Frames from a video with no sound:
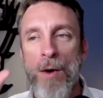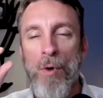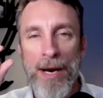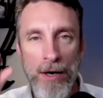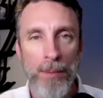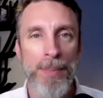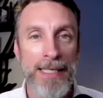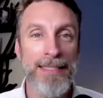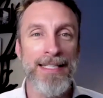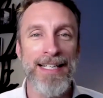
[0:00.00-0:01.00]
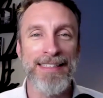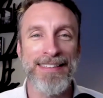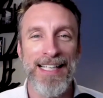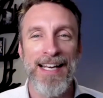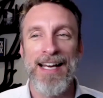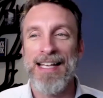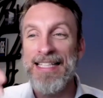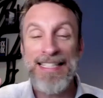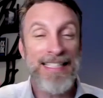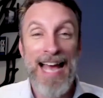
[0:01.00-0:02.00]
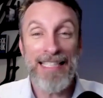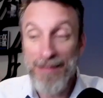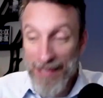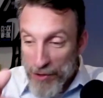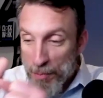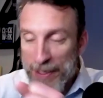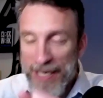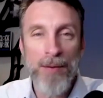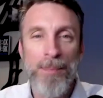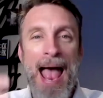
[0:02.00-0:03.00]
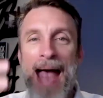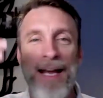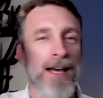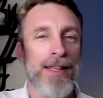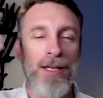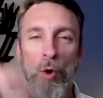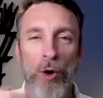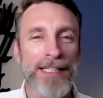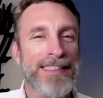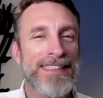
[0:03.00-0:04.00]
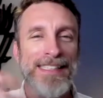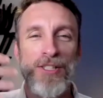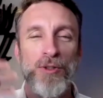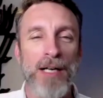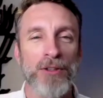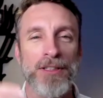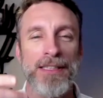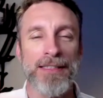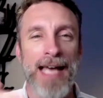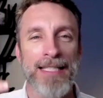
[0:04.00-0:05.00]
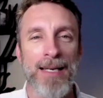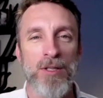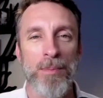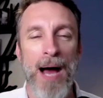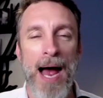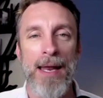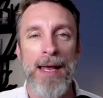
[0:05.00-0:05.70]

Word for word: Well, in our business, it's the exact same thing. When you peel it back, the organs, the structures in the exact same spot.